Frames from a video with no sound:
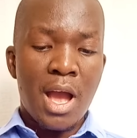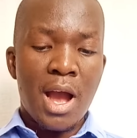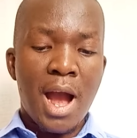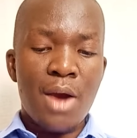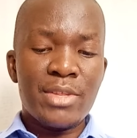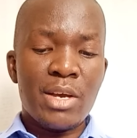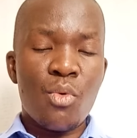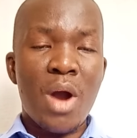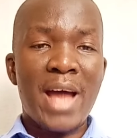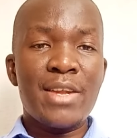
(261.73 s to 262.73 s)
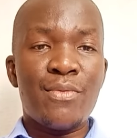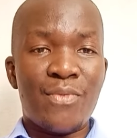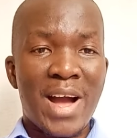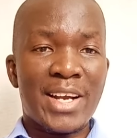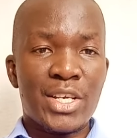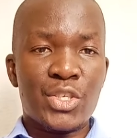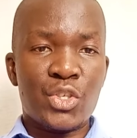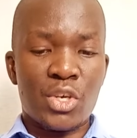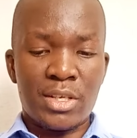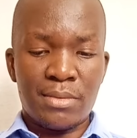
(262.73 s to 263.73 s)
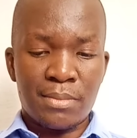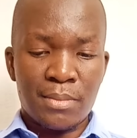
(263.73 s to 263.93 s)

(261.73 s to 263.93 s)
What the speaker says: how the word function